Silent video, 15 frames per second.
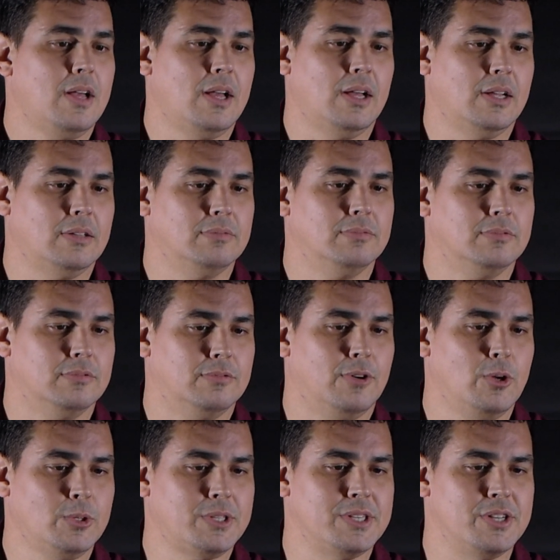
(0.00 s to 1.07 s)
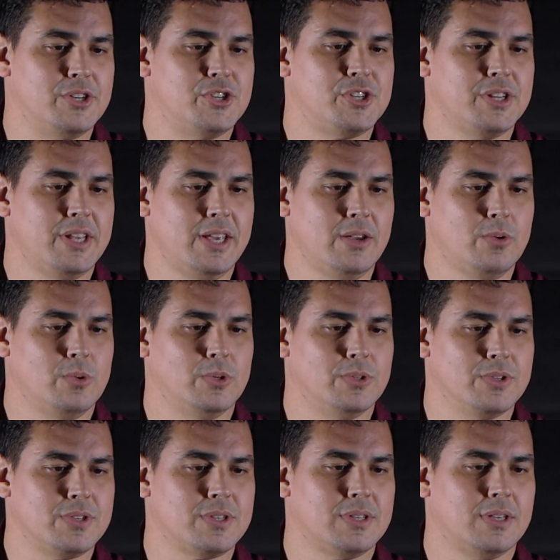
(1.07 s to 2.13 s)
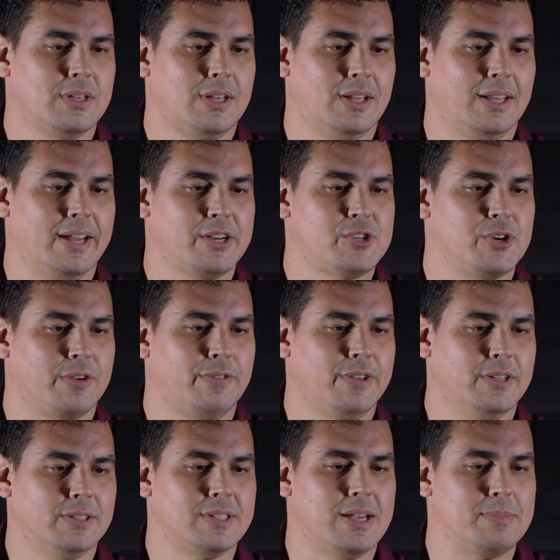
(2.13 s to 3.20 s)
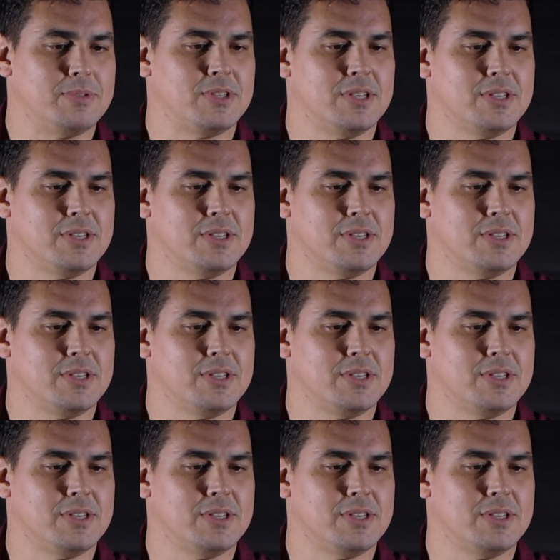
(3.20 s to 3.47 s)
uh, voltage equals electric field times